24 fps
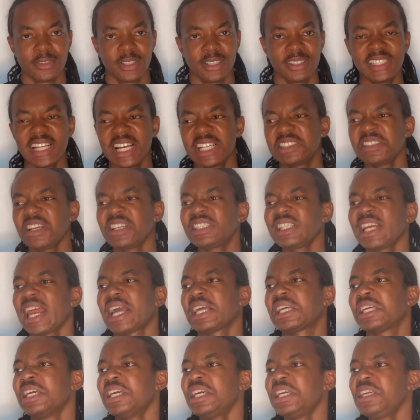There's not
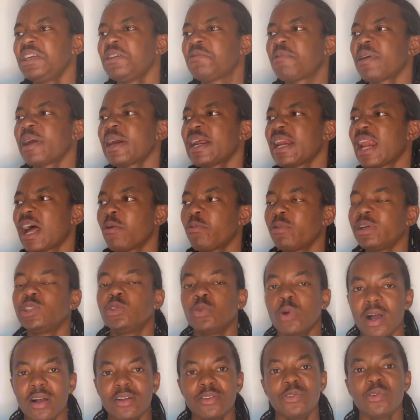like Ikwere language.
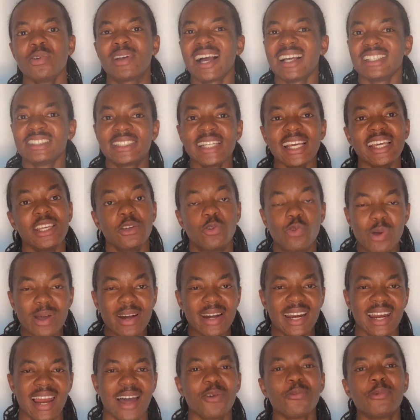Well, you can say
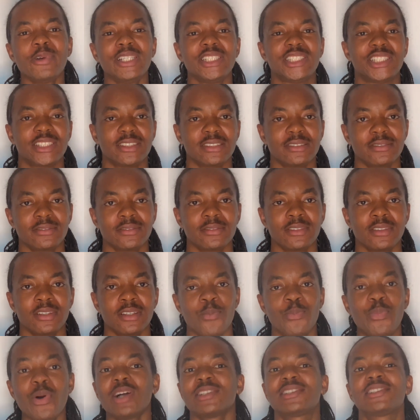Ikwere language,
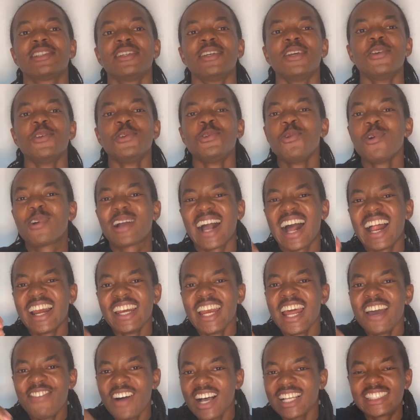but you can
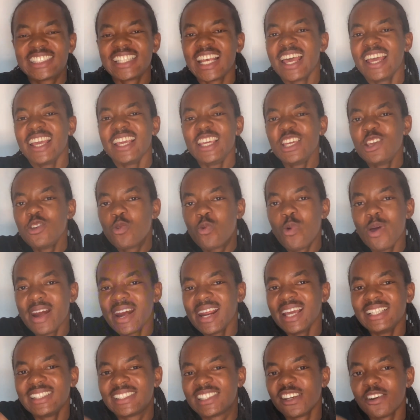never say
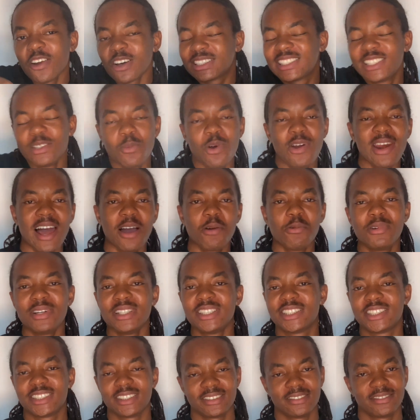Ikwere is not Igbo
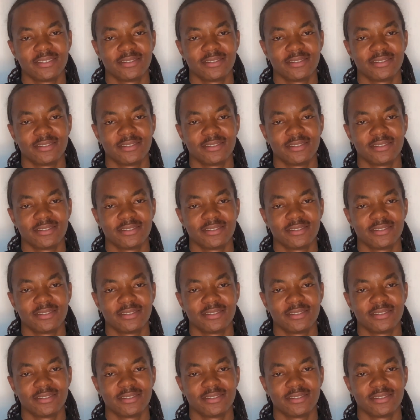language.